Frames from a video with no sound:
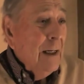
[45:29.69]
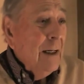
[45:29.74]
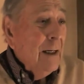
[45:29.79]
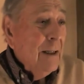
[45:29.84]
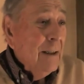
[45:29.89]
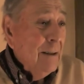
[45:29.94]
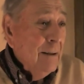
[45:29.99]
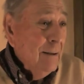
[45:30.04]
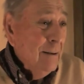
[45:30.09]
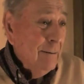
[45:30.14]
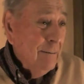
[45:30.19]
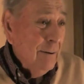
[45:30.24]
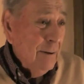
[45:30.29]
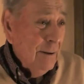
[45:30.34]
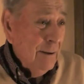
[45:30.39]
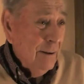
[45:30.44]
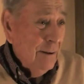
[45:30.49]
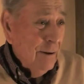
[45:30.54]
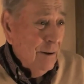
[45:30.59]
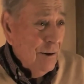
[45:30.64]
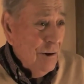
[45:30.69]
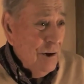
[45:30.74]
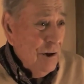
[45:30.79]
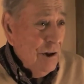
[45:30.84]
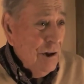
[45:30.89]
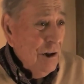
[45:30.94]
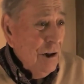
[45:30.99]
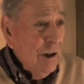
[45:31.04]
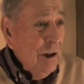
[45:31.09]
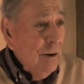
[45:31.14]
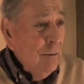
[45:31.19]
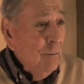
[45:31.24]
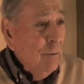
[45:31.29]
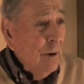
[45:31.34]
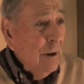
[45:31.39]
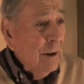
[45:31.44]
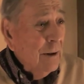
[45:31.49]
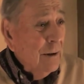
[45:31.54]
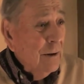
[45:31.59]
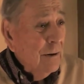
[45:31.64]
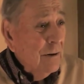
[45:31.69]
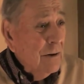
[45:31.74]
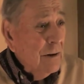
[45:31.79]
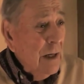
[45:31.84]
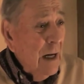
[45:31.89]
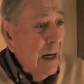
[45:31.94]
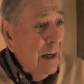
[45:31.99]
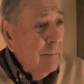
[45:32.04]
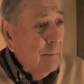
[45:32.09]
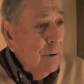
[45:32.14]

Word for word: in the GE at this time,